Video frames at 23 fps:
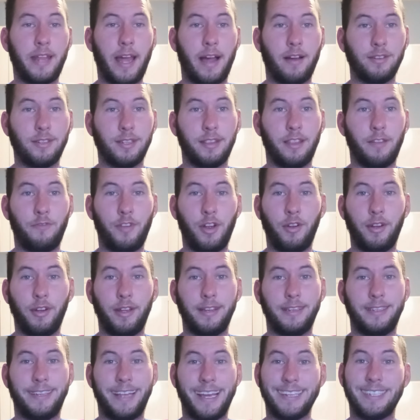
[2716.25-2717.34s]
down to the
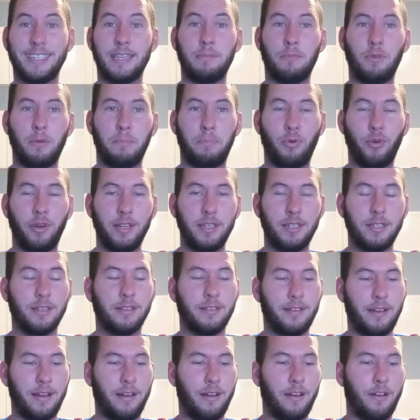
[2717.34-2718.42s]
very decimal point
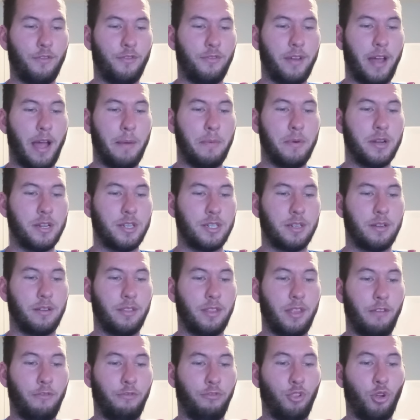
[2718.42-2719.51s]
of how much
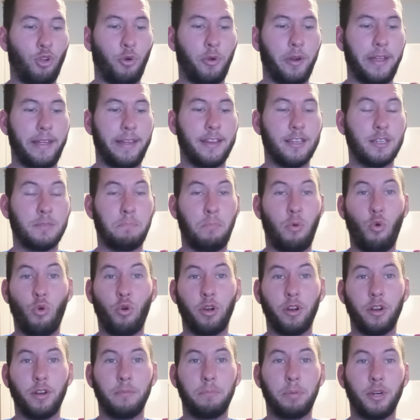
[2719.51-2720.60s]
the flooring is per,